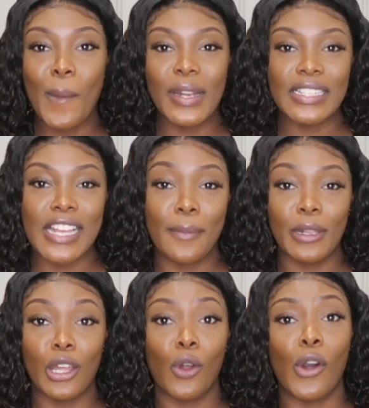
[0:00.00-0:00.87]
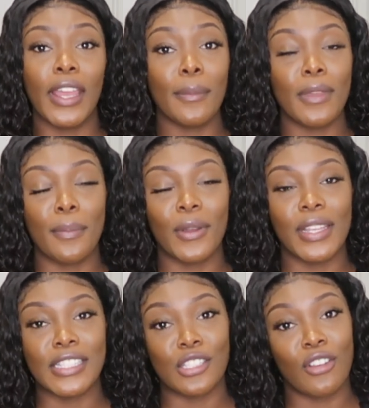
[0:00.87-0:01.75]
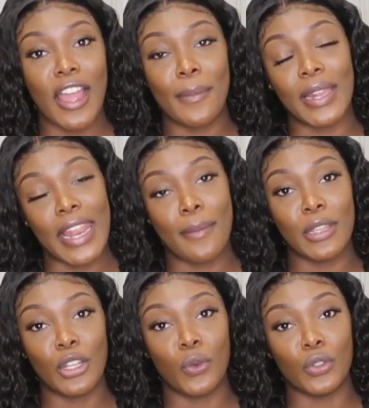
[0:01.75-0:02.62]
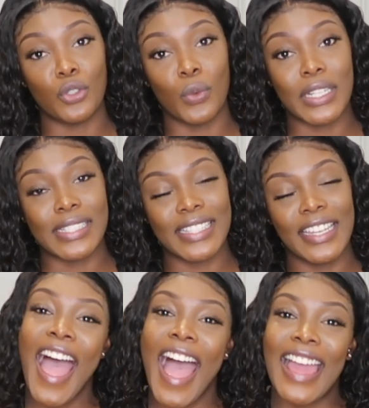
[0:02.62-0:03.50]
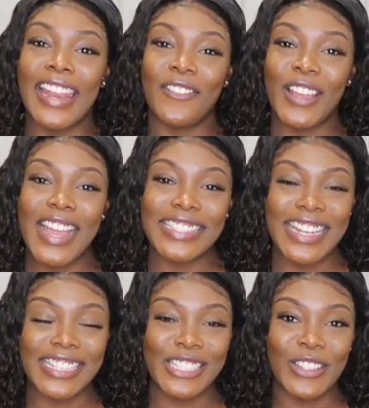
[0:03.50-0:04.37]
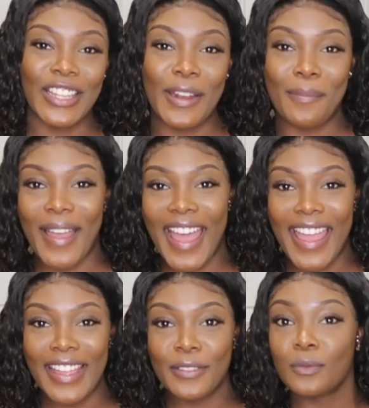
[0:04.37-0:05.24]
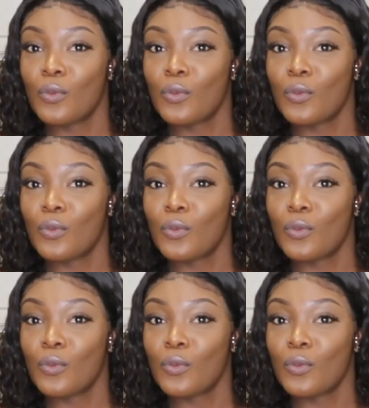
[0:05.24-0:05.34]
comment it down below or hit me up on Instagram and let me know what you want to see. I love you guys and I'll see you later. Bye.